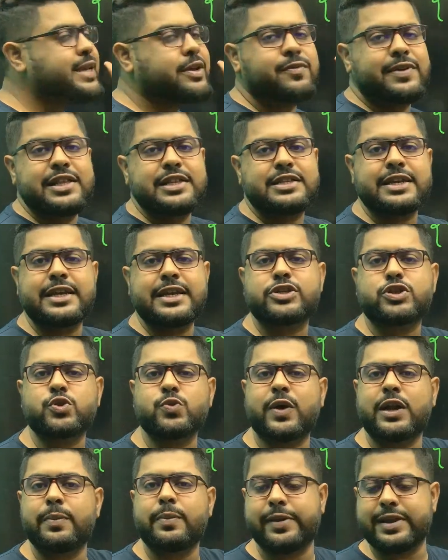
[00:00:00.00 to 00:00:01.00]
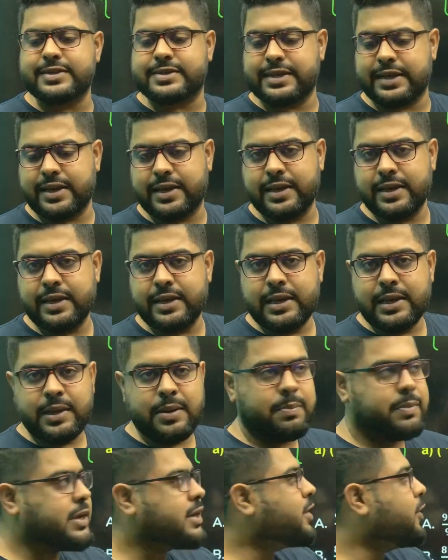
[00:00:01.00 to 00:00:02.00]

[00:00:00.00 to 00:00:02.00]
will change to 1 plus A. But the